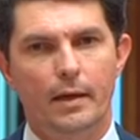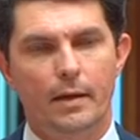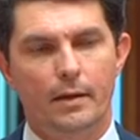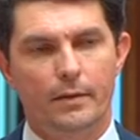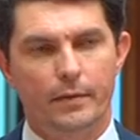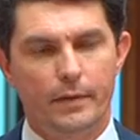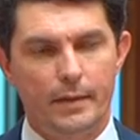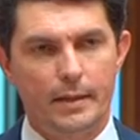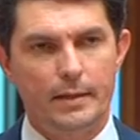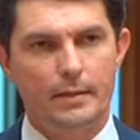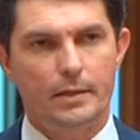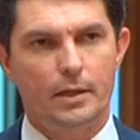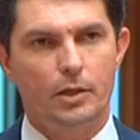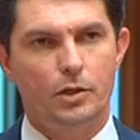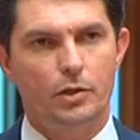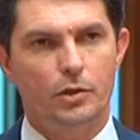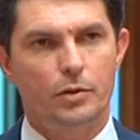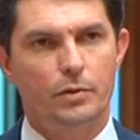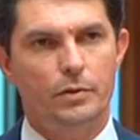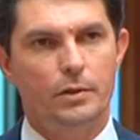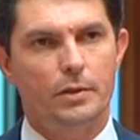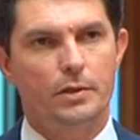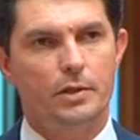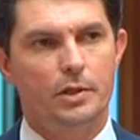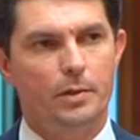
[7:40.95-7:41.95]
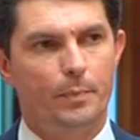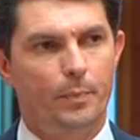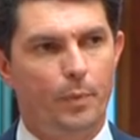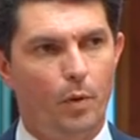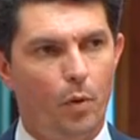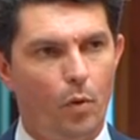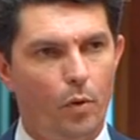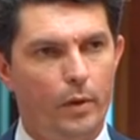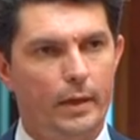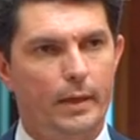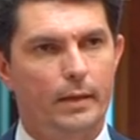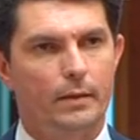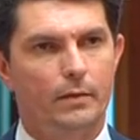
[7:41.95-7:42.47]
these issues and
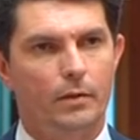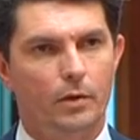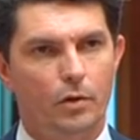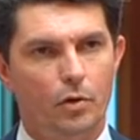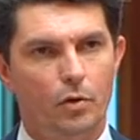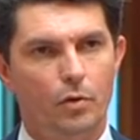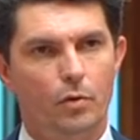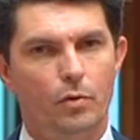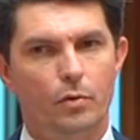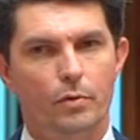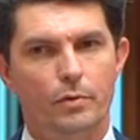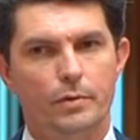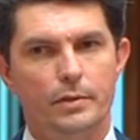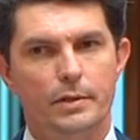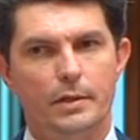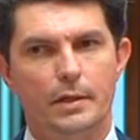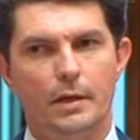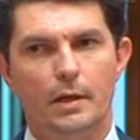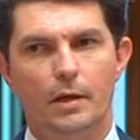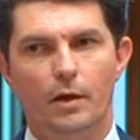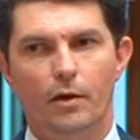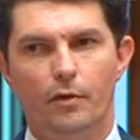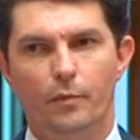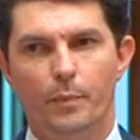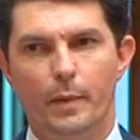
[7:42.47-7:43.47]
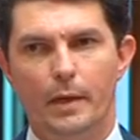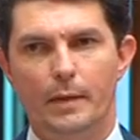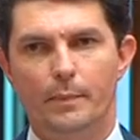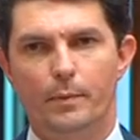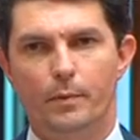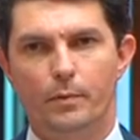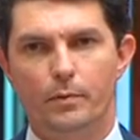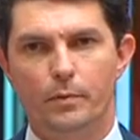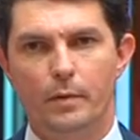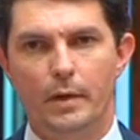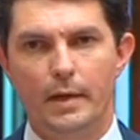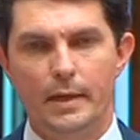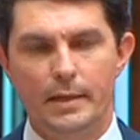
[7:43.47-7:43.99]
supporting the cause of
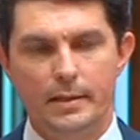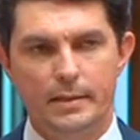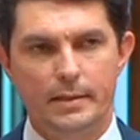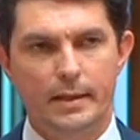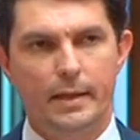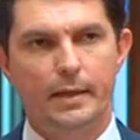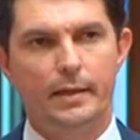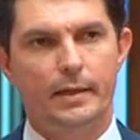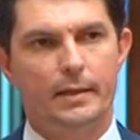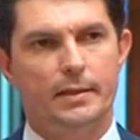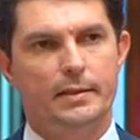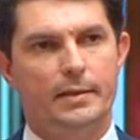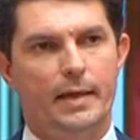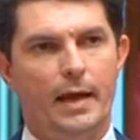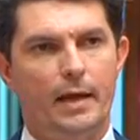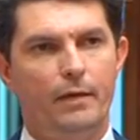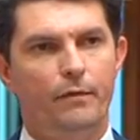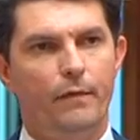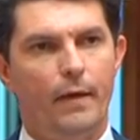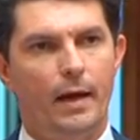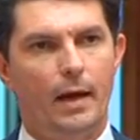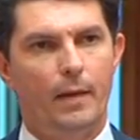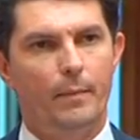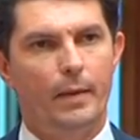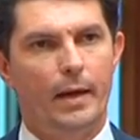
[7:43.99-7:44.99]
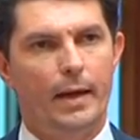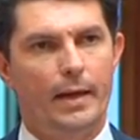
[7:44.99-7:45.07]
people seeking safe harbour,